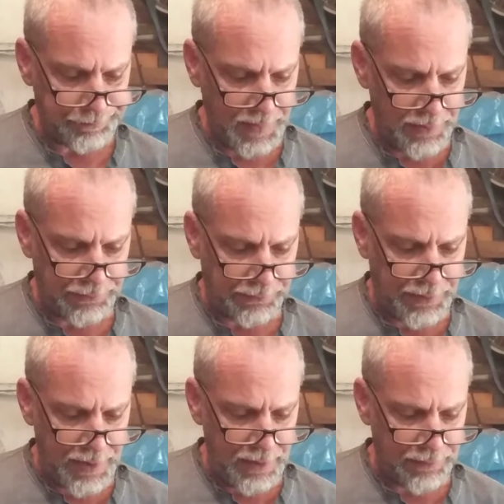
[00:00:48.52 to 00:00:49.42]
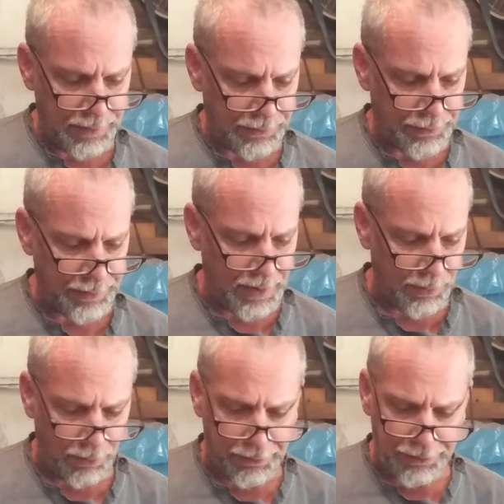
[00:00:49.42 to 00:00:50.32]
This is kind of an
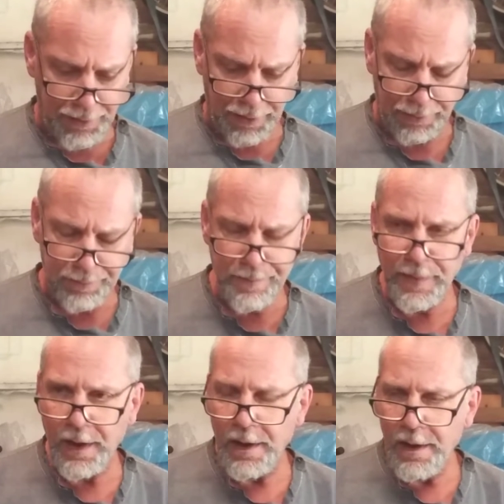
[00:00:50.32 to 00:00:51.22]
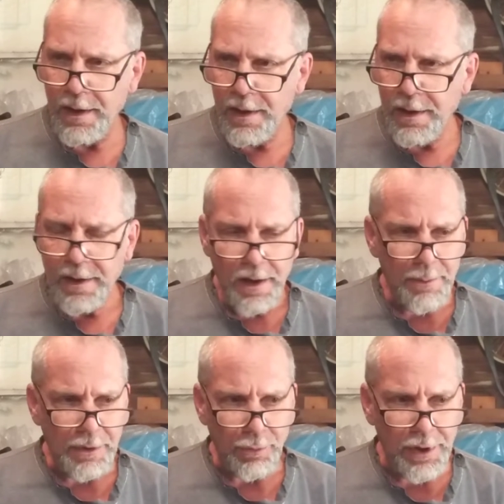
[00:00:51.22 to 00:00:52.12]
incredible thing. I
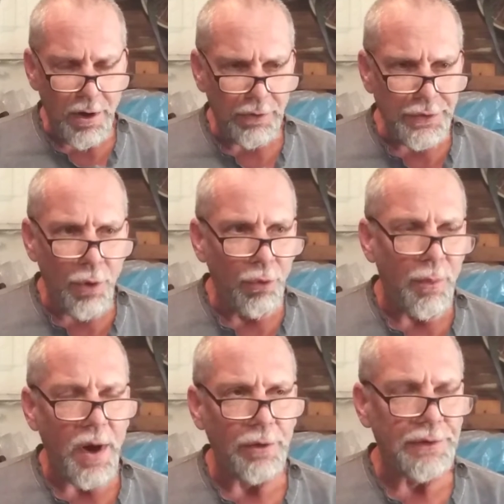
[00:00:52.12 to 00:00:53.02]
mean, we all know about